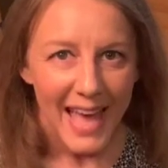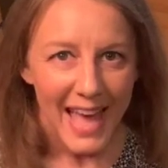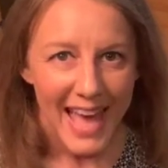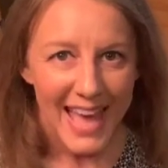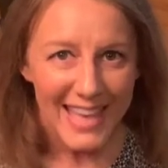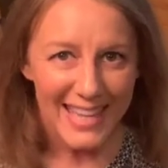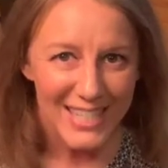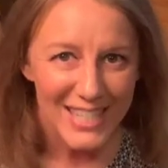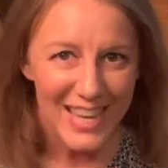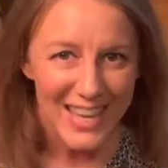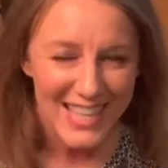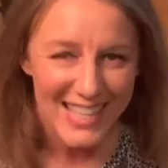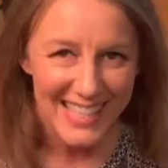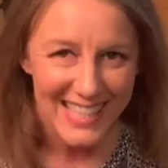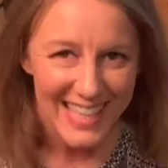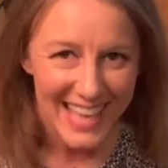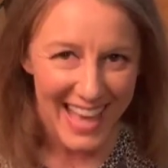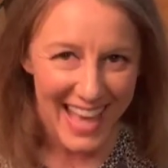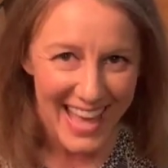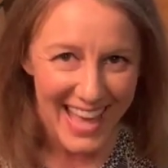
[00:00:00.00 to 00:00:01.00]
Hey
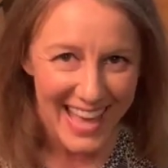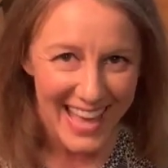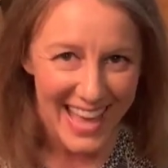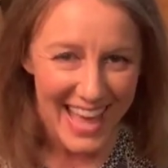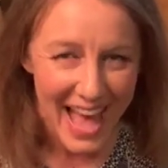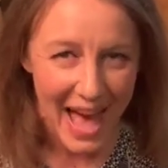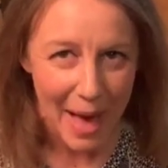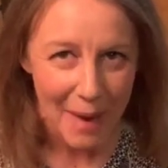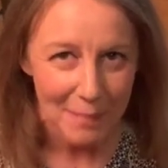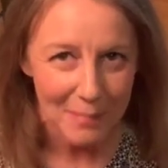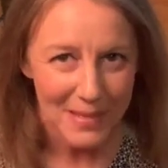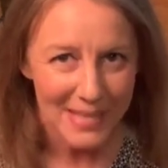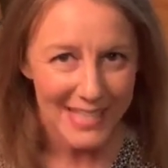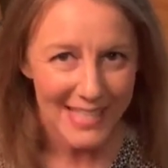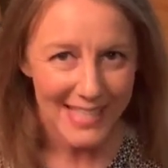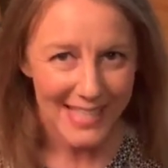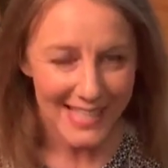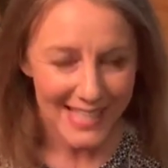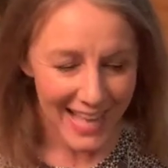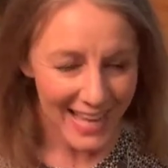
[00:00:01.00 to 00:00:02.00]
JCA, happy
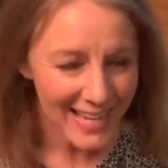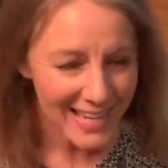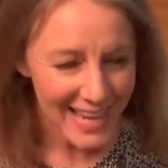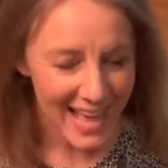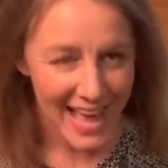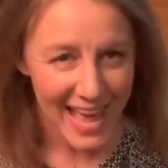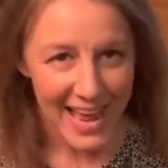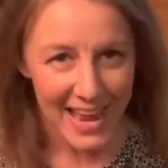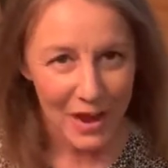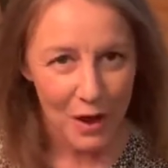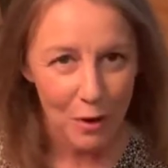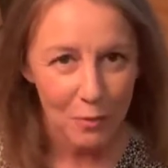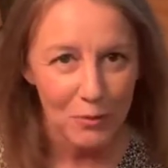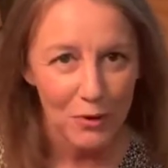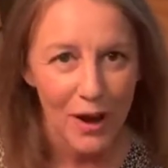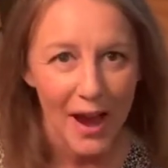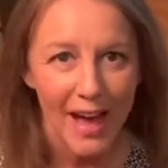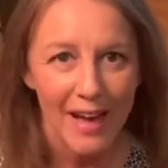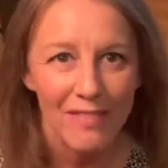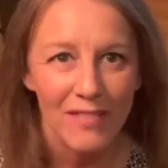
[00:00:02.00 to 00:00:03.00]
Sunday. Hope you're
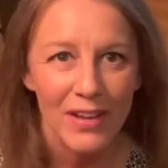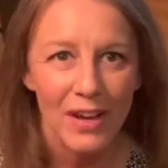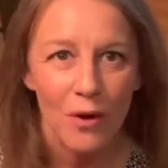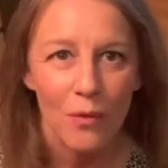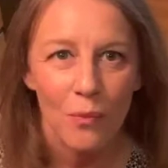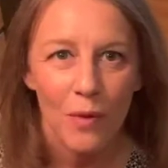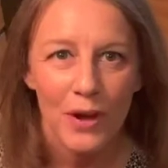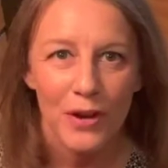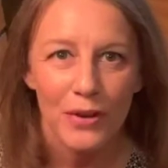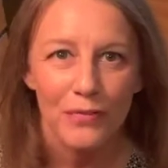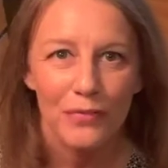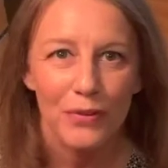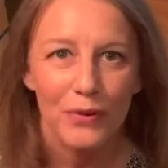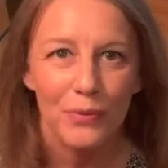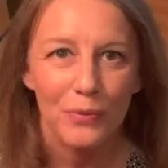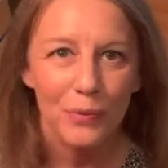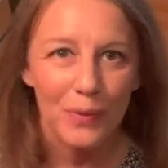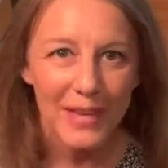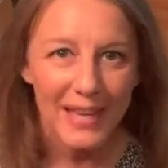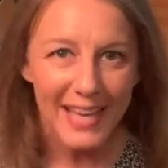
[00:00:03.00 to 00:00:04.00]
having a wonderful
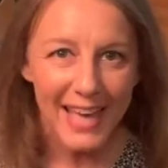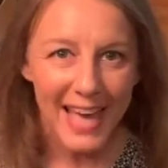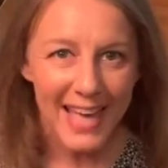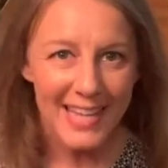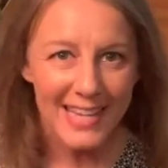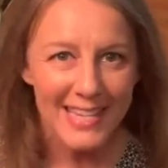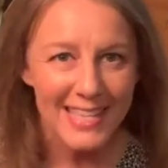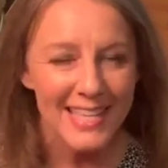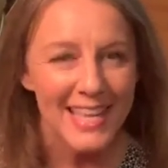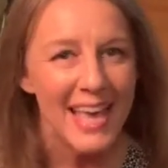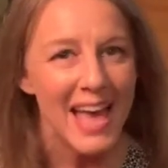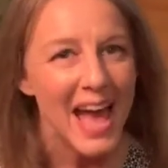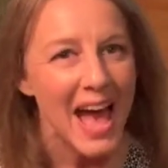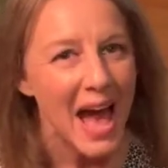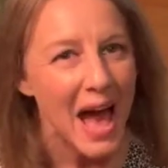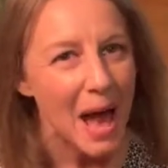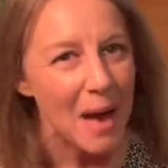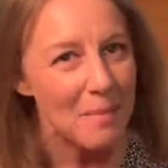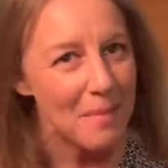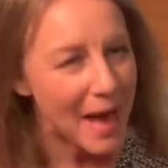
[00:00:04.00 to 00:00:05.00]
weekend.
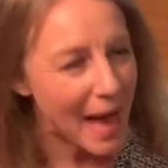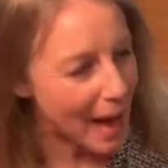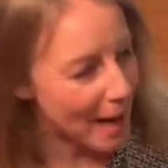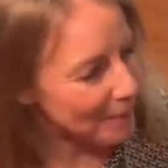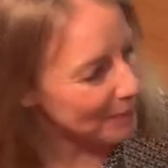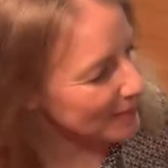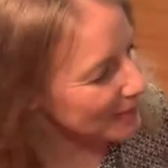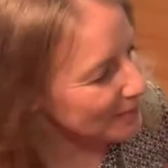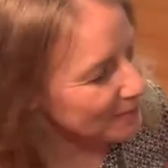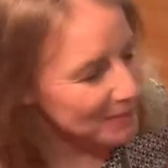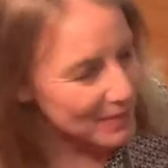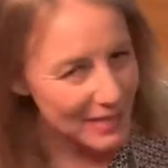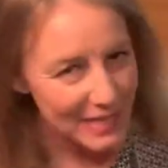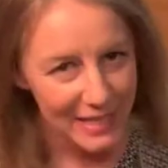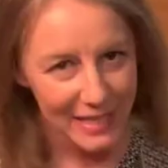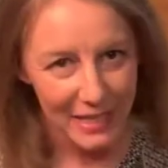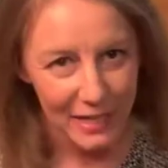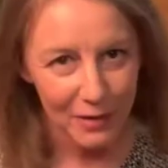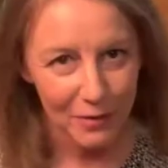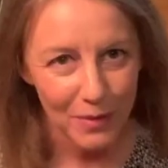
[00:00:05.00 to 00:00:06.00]
I'm happy to be
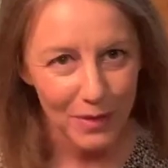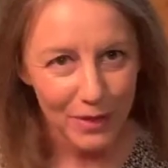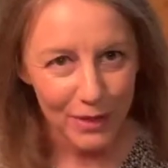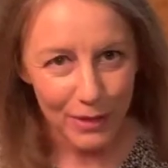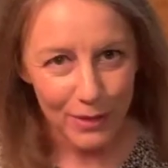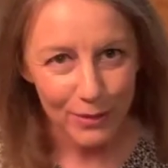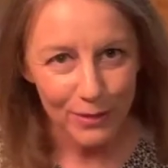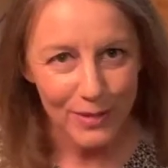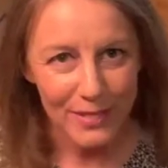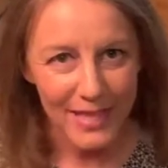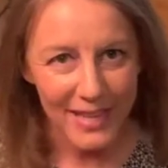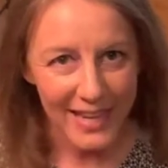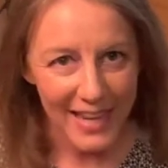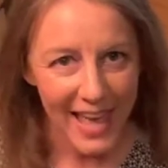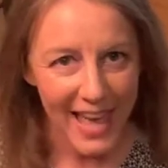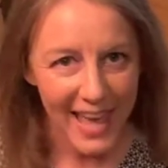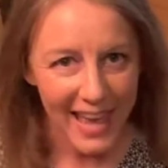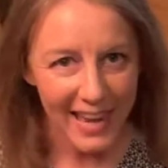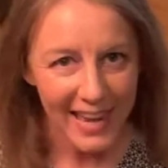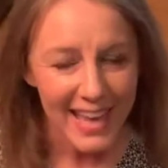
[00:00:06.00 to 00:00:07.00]
here with you
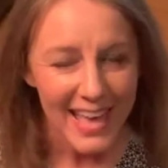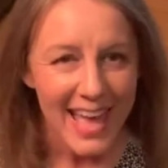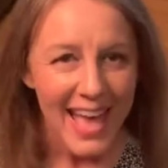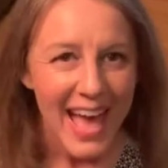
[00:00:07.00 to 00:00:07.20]
today.